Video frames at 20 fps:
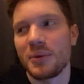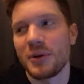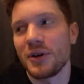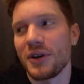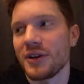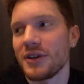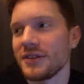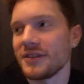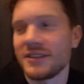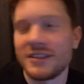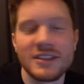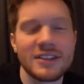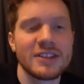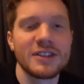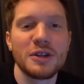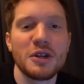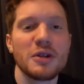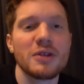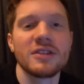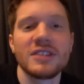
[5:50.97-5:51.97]
or
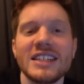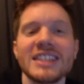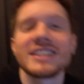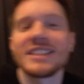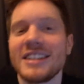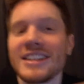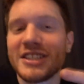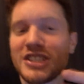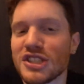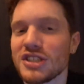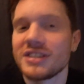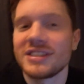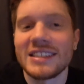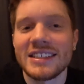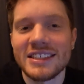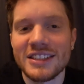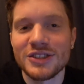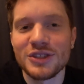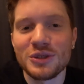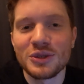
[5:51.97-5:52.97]
it, it's just
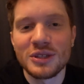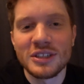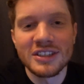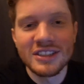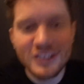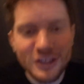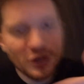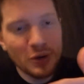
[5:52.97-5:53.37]
excuses.